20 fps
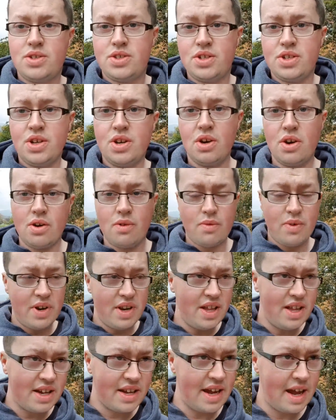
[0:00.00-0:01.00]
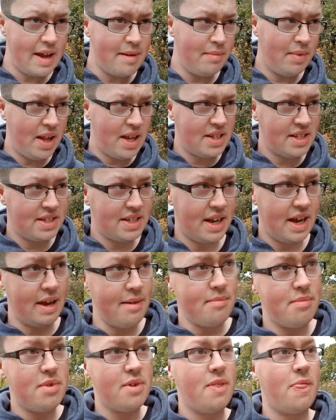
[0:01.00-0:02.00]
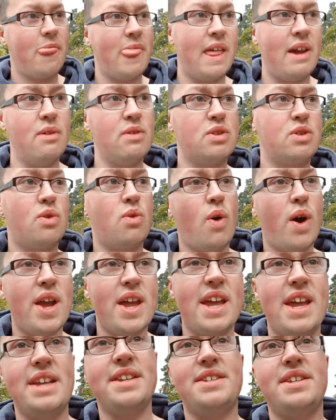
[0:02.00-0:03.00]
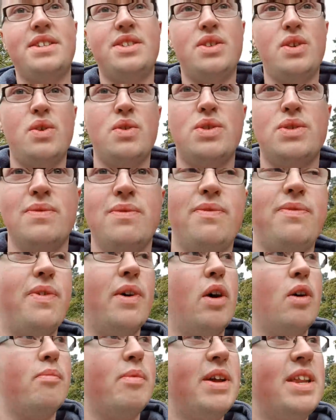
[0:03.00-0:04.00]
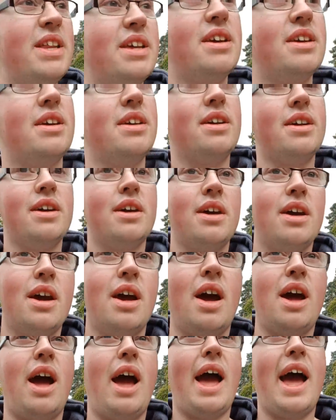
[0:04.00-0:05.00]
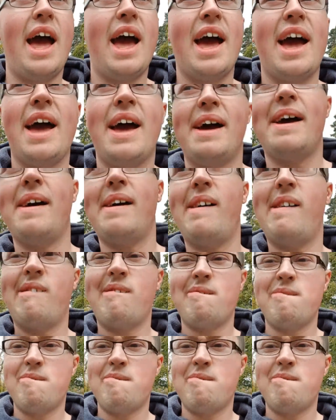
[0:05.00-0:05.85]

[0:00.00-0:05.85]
Do you know, when I came last time, it was quite easy to do some filming. Uh,